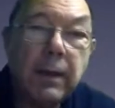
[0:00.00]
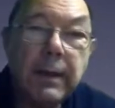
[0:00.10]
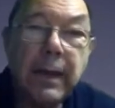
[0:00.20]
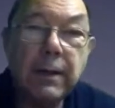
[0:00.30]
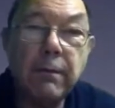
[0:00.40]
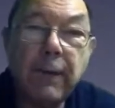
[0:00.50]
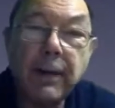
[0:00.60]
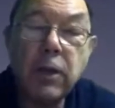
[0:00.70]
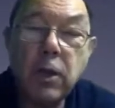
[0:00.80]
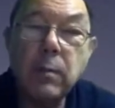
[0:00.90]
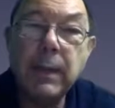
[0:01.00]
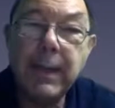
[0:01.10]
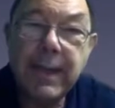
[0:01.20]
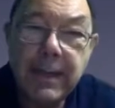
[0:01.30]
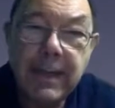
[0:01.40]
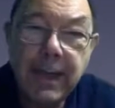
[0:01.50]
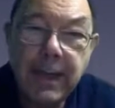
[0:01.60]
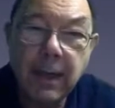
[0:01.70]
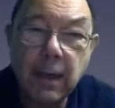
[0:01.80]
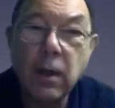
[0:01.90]
You had a vacuum in
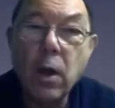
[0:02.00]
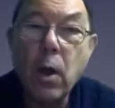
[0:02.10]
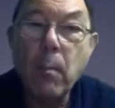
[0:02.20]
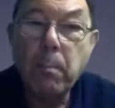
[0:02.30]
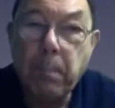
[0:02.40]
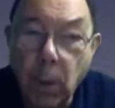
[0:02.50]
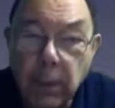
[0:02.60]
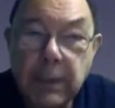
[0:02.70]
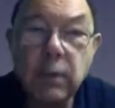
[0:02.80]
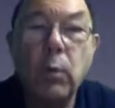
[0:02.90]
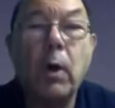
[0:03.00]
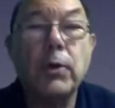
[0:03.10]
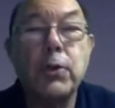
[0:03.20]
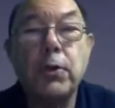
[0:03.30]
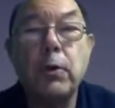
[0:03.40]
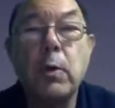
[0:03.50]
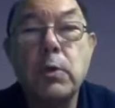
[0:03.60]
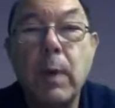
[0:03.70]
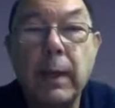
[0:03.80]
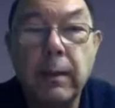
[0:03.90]
here, pulling the water through
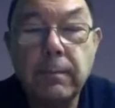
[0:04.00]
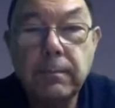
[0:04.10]
as well.